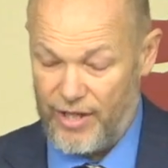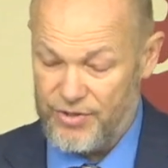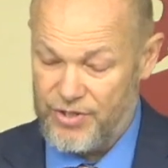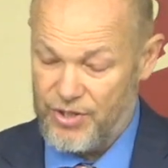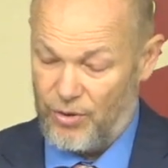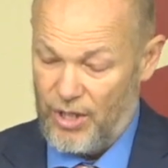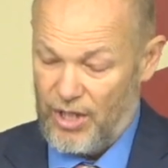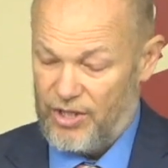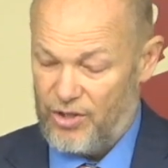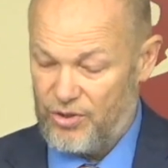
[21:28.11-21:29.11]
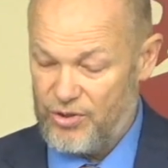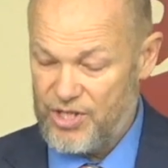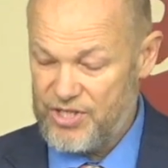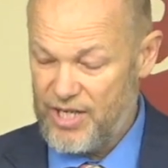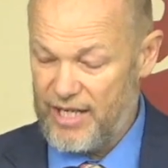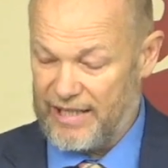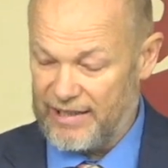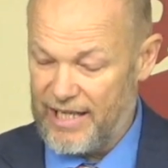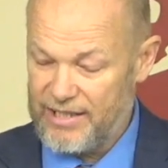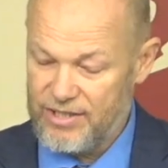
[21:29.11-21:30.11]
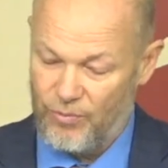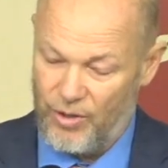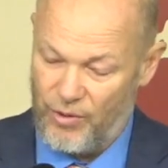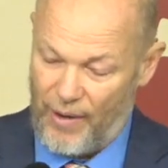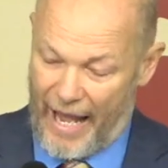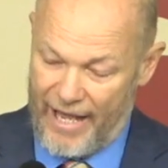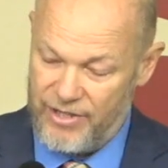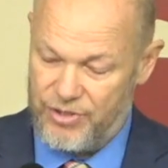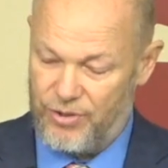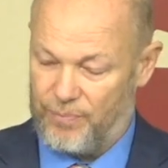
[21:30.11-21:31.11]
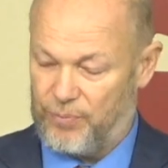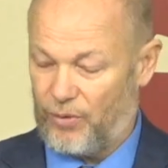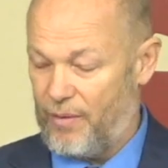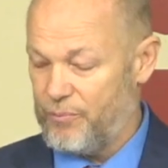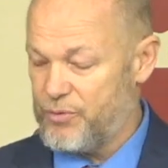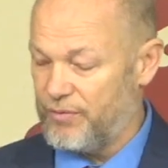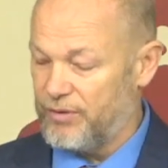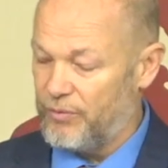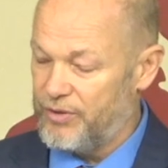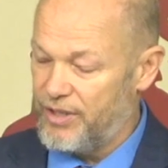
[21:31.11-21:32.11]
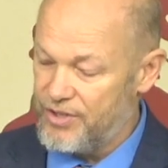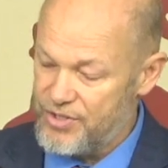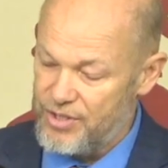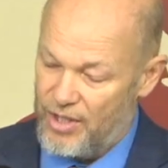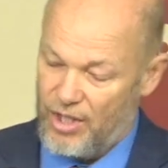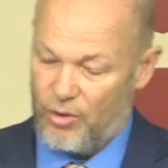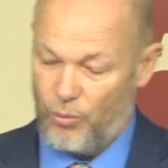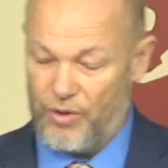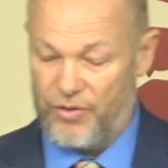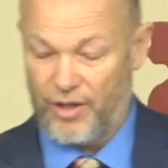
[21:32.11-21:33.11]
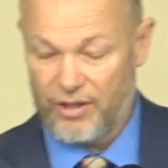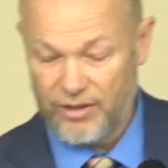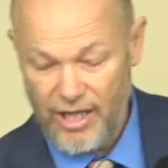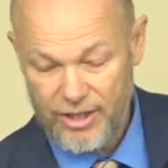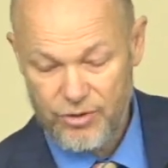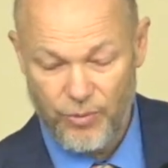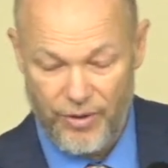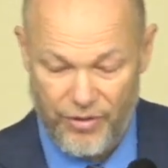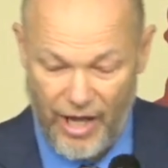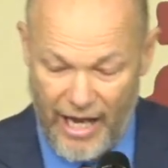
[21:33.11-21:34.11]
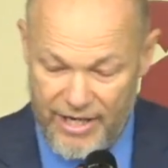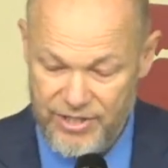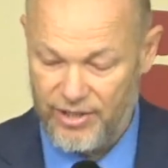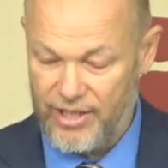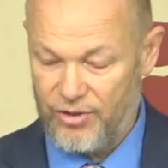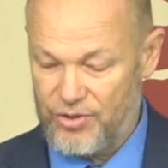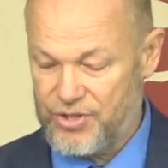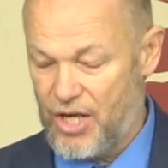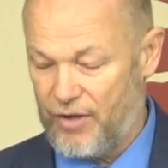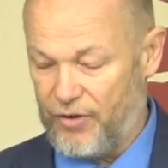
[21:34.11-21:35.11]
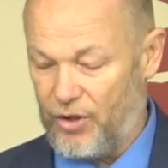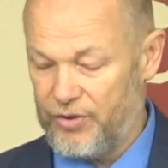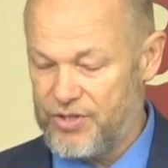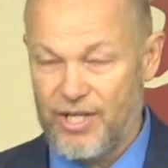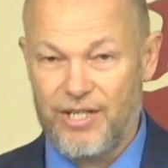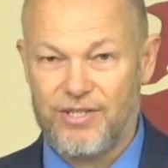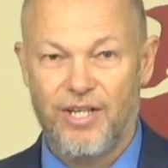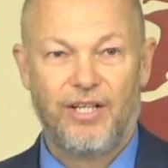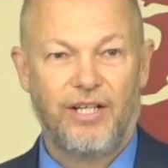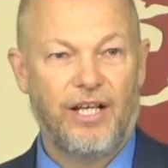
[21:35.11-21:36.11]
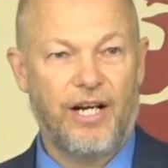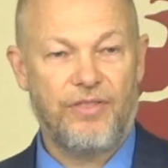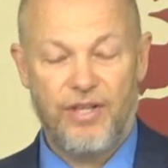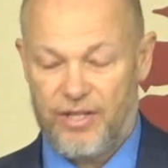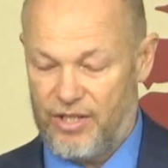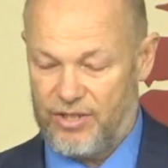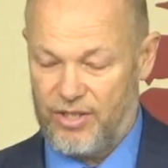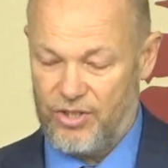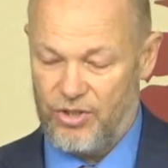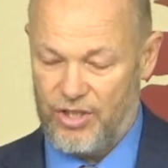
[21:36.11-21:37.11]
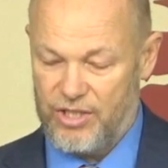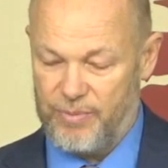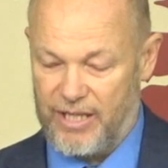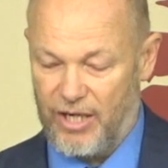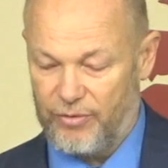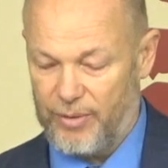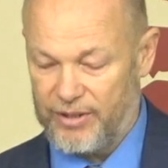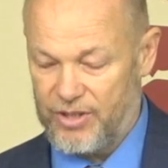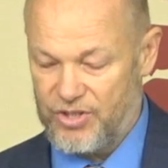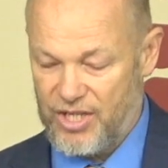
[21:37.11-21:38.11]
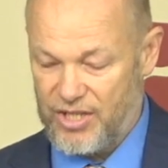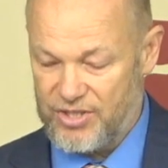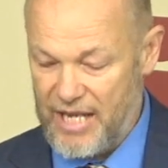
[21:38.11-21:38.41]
And so there's just a neglect where you add to the problems of loneliness with neglect, with isolating yourself and all these things. And I think that you need to be careful about these things.